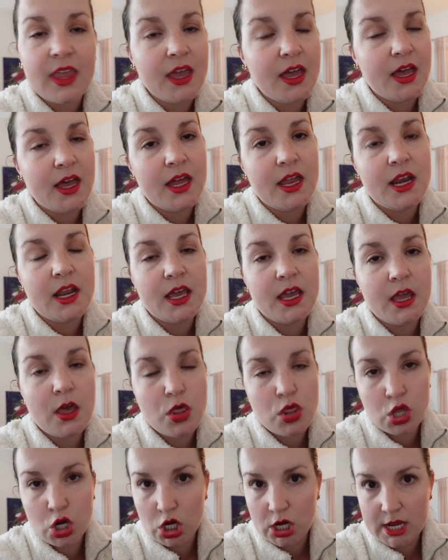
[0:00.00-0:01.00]
at
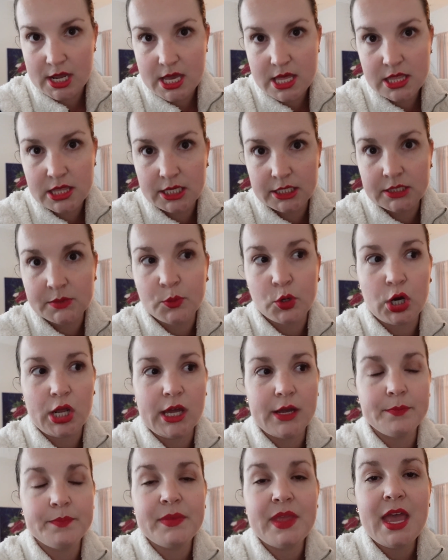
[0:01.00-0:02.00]
8:30 this
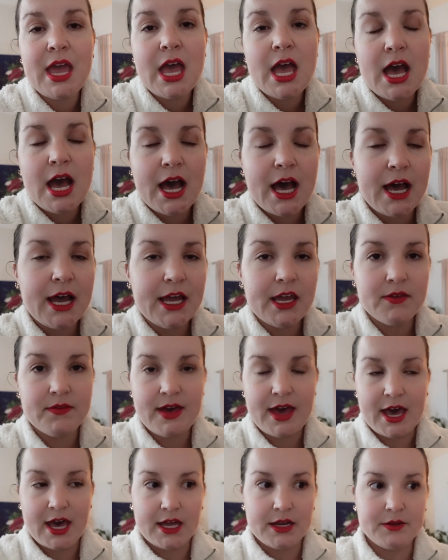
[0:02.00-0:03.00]
morning. I have
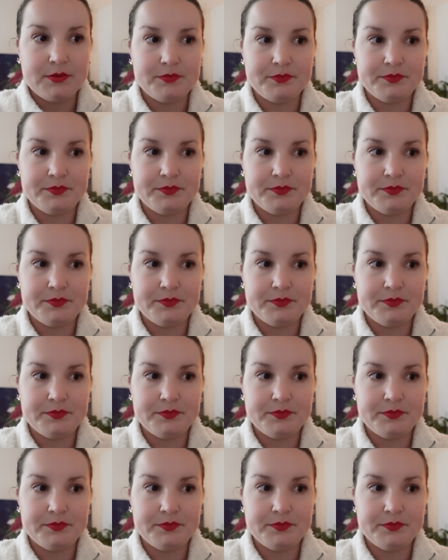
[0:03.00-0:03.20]
had,